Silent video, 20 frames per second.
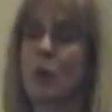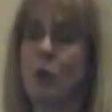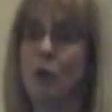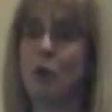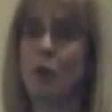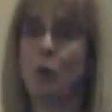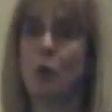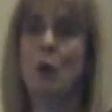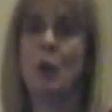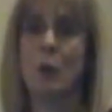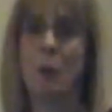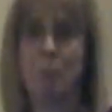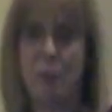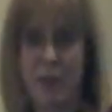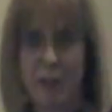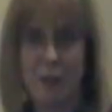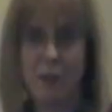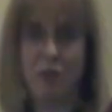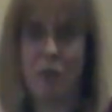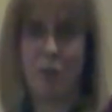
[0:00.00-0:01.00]
you can do your
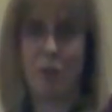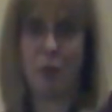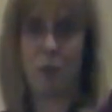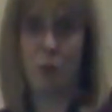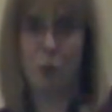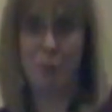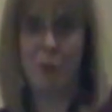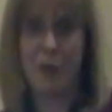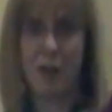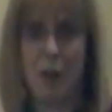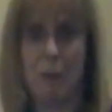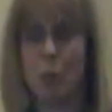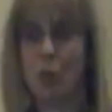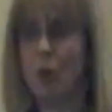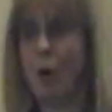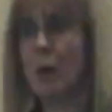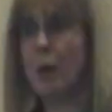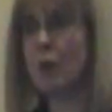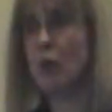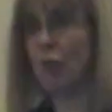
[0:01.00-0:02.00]
best to become
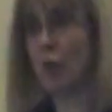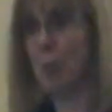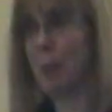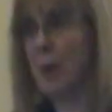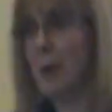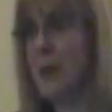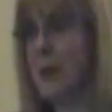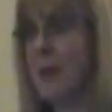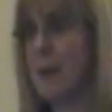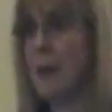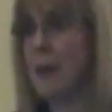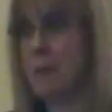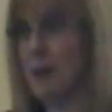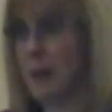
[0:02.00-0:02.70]
knowledgeable in